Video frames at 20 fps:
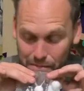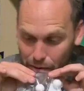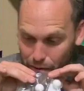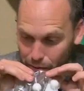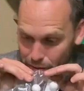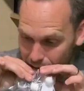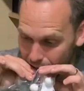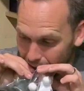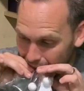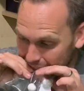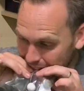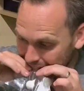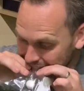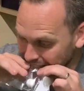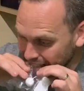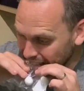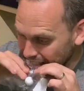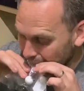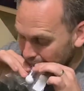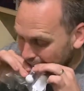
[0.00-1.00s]
balls.
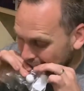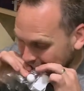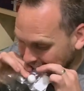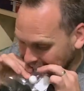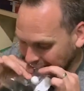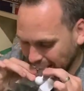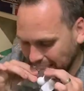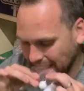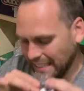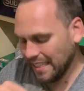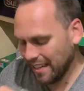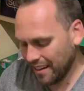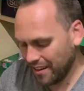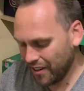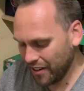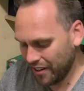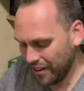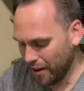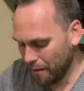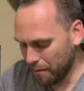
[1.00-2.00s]
I
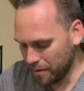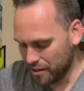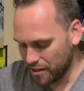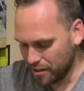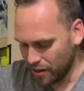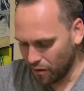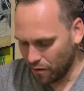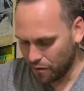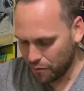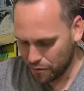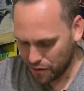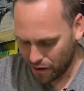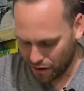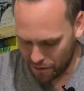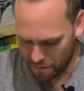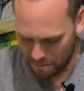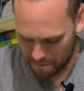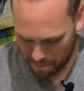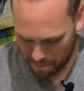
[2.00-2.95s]
couldn't help myself, so